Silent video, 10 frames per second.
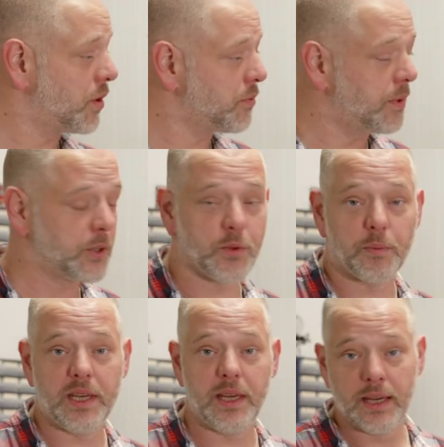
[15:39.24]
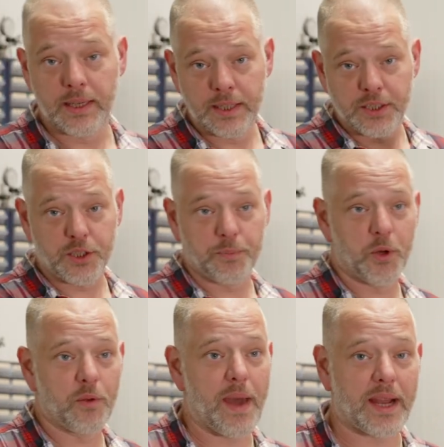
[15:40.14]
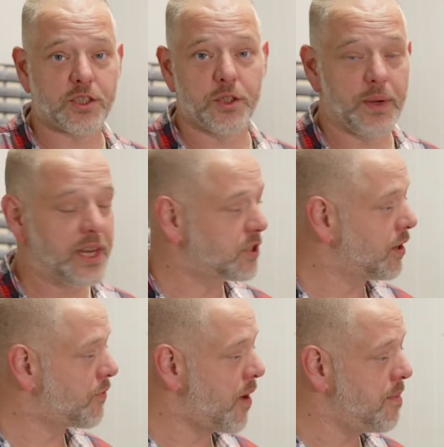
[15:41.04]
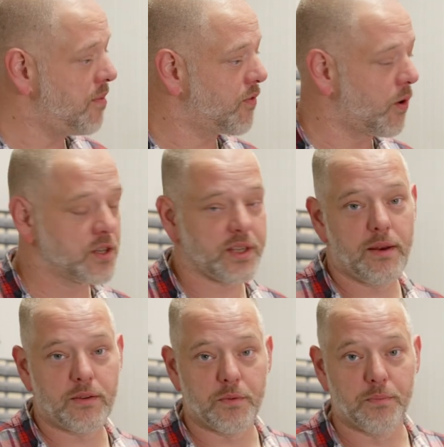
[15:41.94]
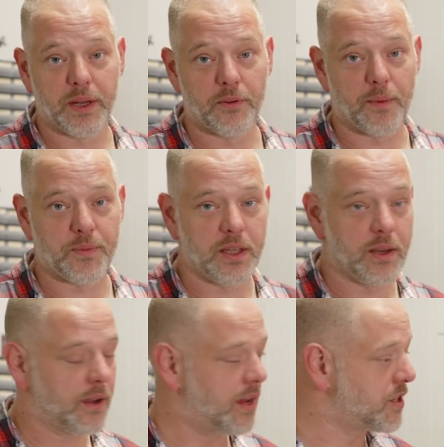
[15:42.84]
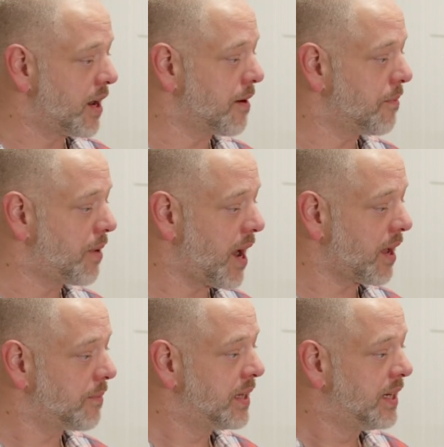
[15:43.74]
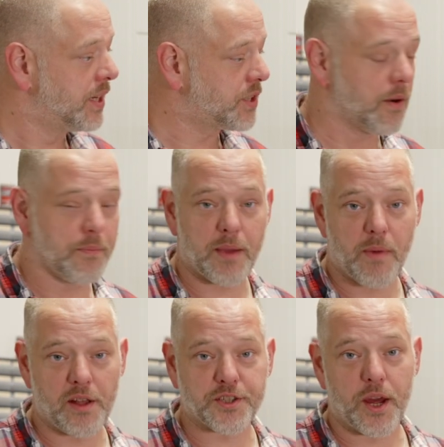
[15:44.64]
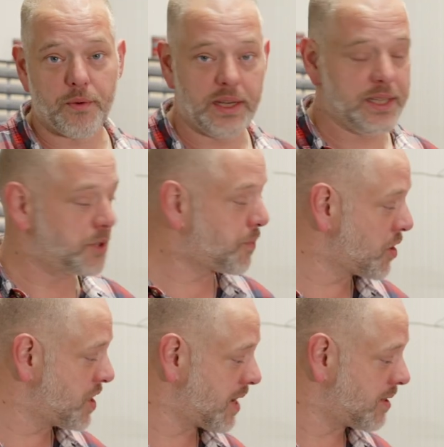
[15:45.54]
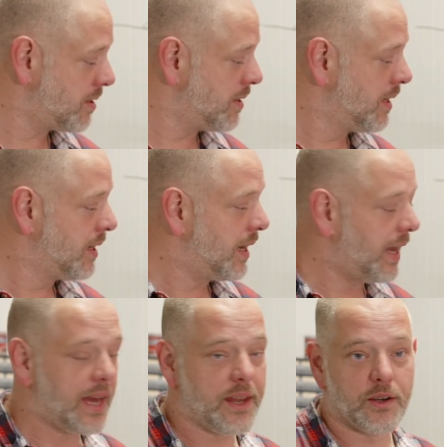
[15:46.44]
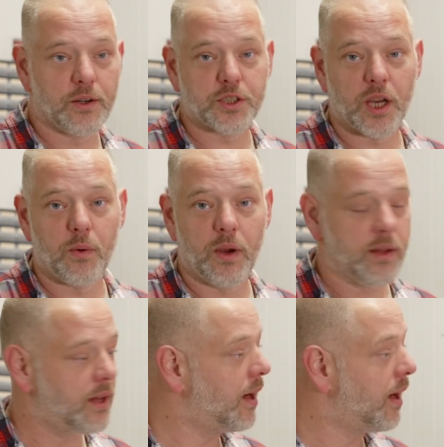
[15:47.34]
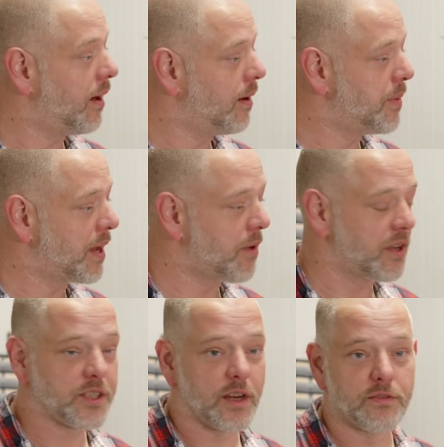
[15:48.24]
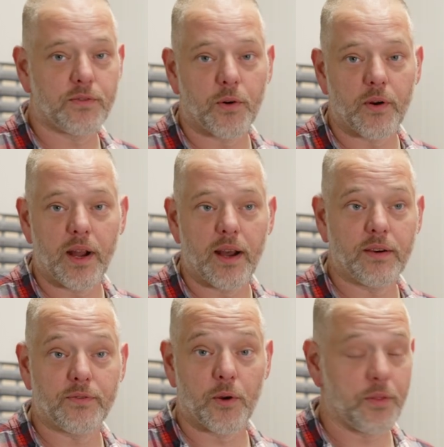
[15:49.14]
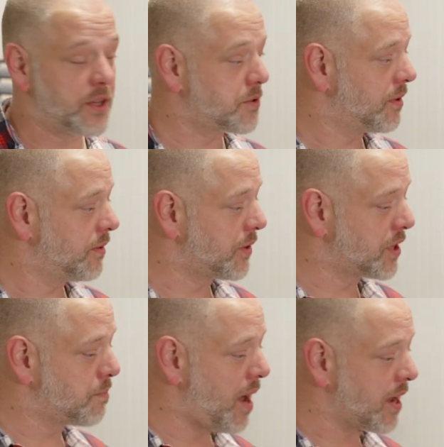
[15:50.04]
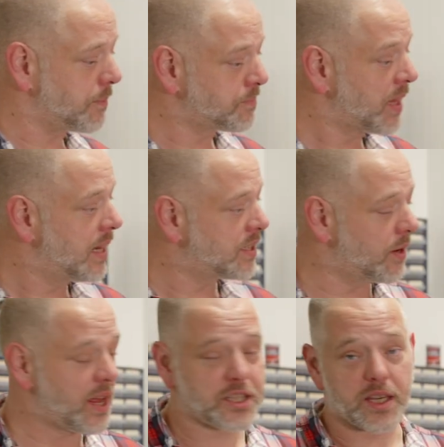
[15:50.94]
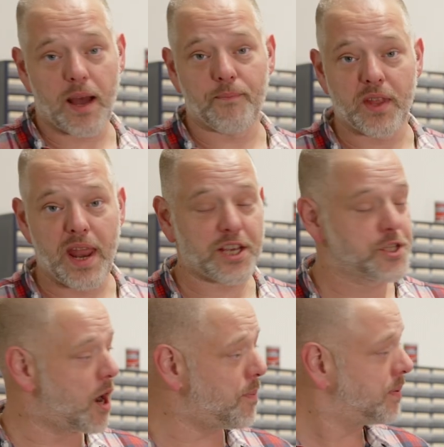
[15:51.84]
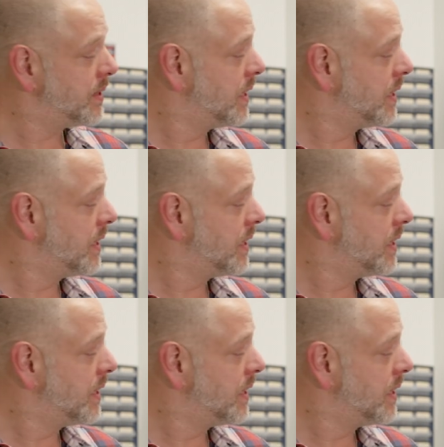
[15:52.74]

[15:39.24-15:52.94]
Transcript: will, which will be to put it back to its frame, of course, and to build up the entire bike. So big milestone in this project and also uh, a big milestone for, uh, for, this, for this bike. So that's um, the next job.